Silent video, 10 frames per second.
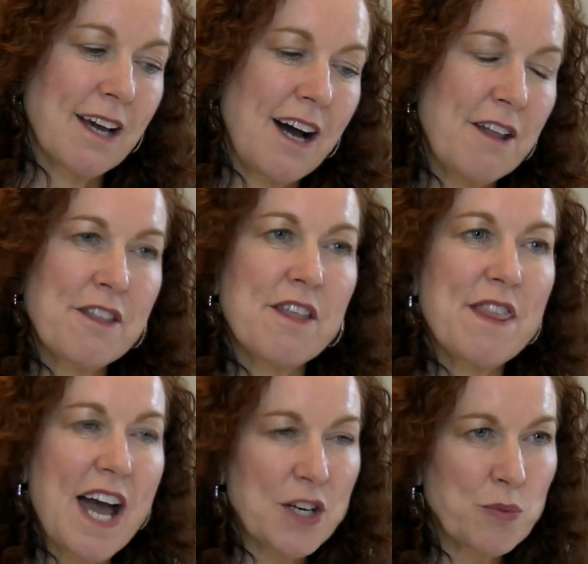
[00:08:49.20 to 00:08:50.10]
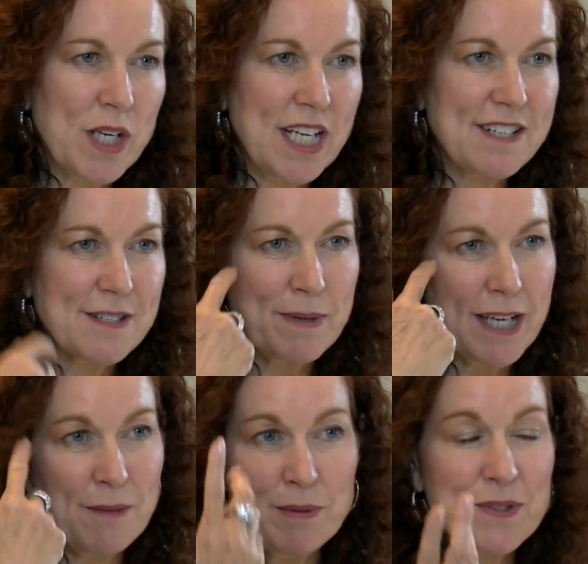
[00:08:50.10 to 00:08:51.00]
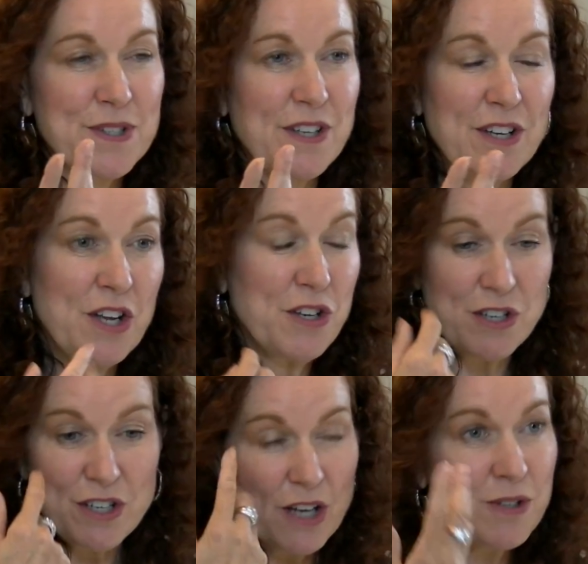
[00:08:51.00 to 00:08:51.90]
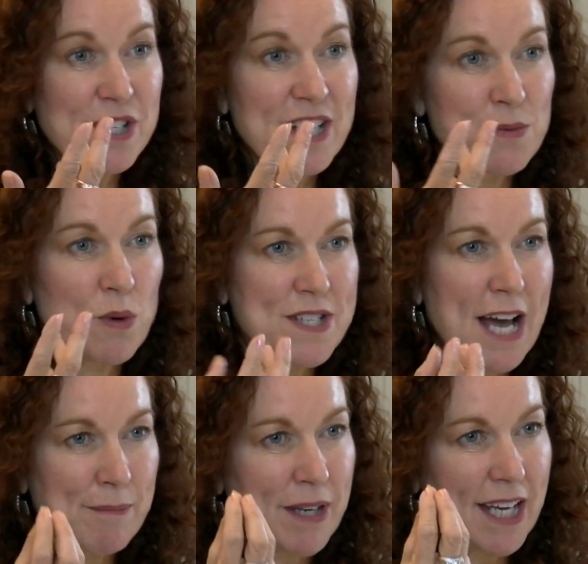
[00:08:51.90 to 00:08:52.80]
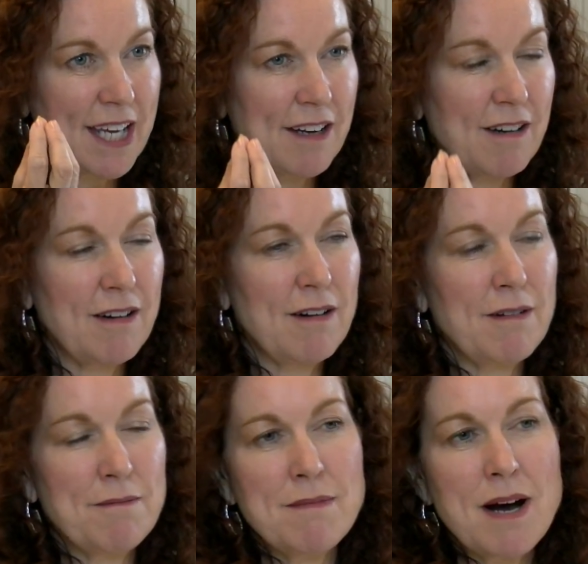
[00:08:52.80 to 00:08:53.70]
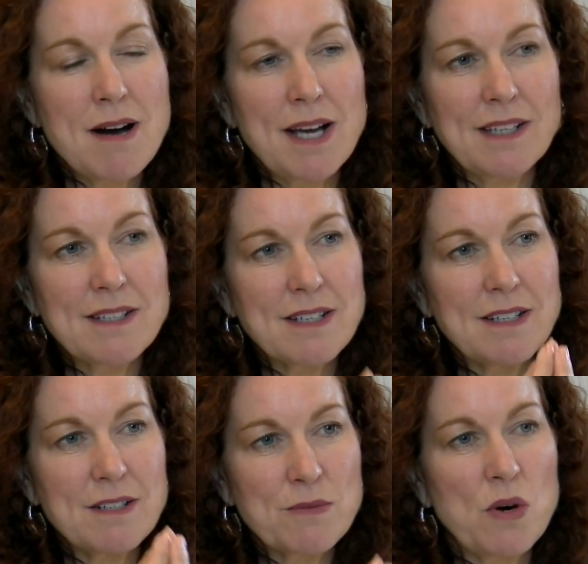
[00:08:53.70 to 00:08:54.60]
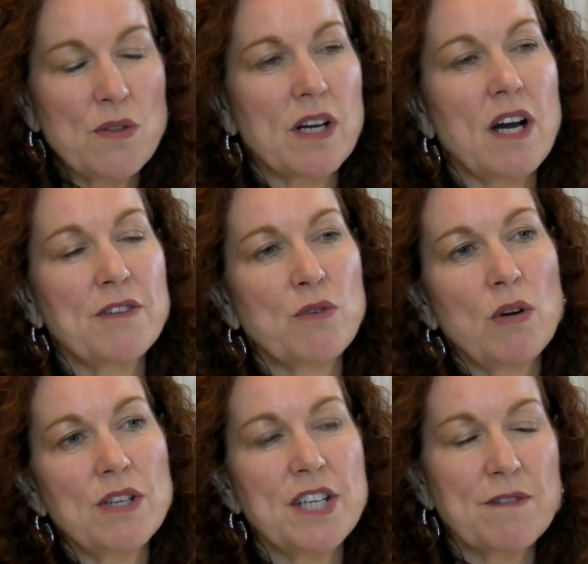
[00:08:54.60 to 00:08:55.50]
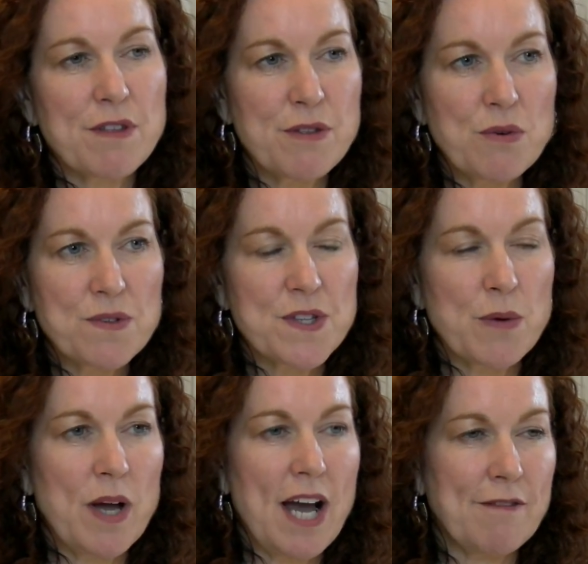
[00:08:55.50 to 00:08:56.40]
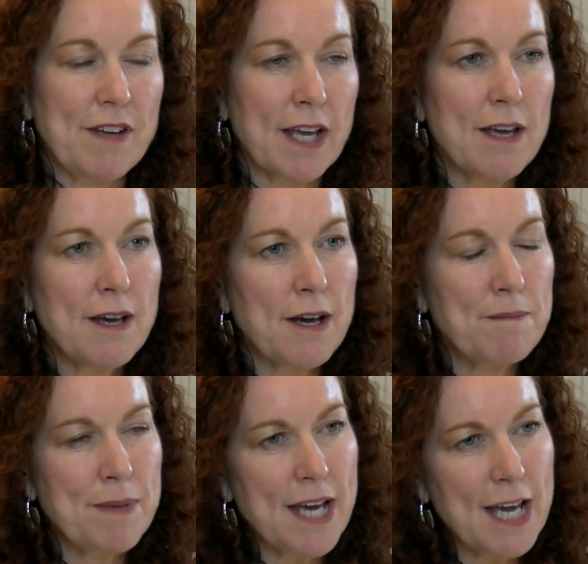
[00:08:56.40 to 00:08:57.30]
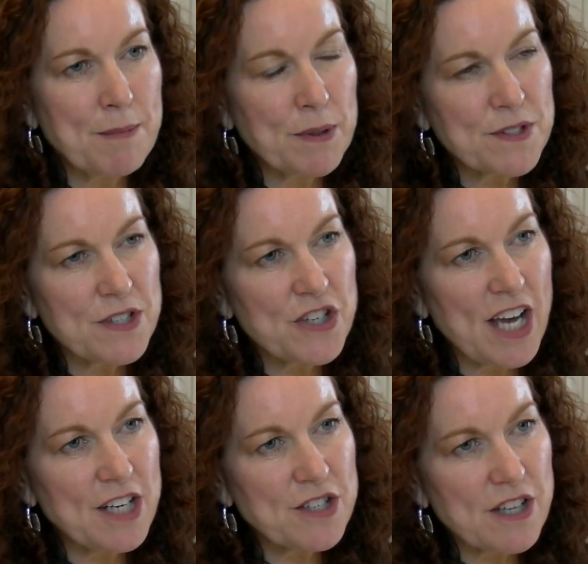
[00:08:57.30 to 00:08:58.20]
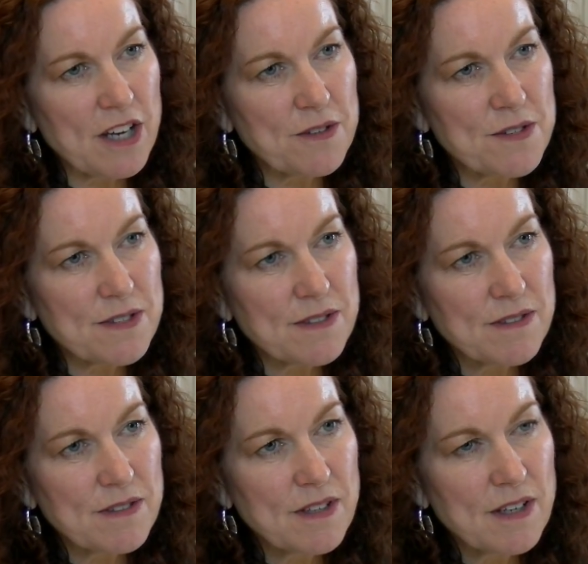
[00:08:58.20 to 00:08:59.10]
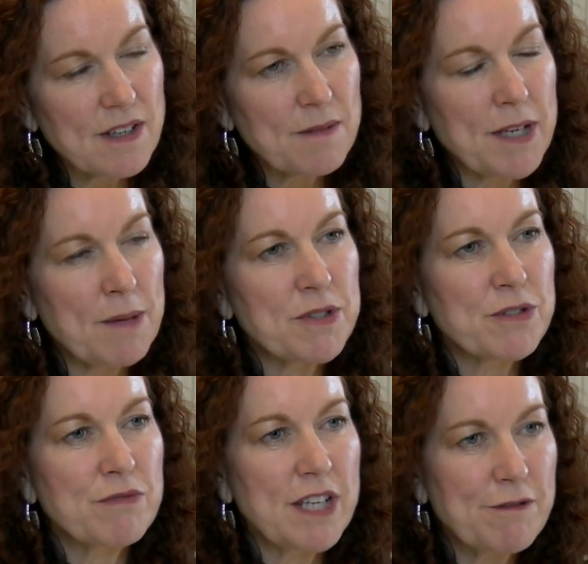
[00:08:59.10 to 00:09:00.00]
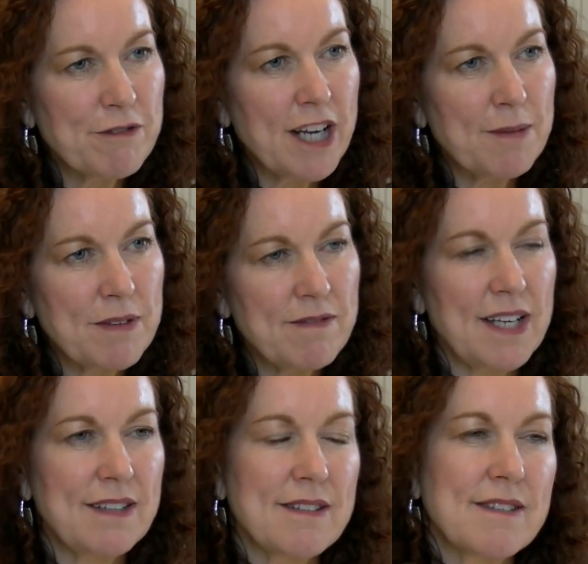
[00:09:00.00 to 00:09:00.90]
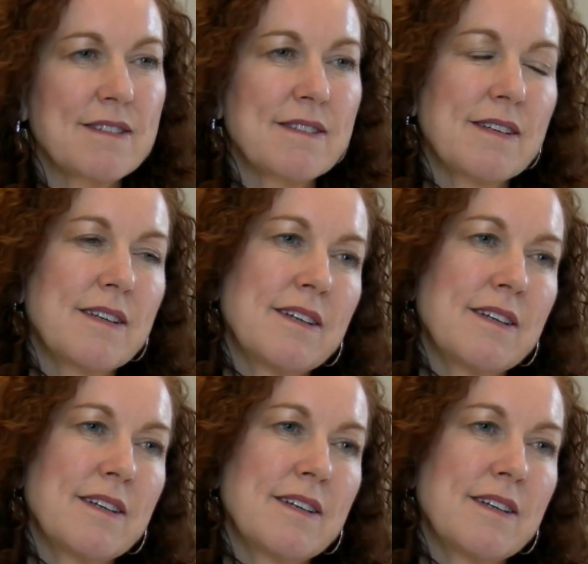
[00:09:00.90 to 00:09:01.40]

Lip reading: Other than that, we need to be able to notice what's happening in our mind and what the kind of quality of thoughts that we're having, and be able to change those, be able to reframe events.